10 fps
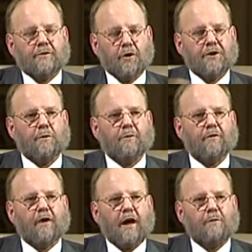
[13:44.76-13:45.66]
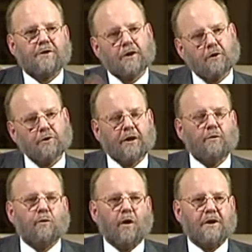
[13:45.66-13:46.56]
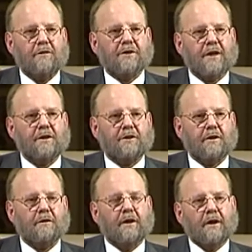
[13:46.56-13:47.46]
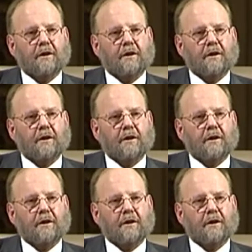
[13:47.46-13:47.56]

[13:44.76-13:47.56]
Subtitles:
So a number of labs, including one in the centre,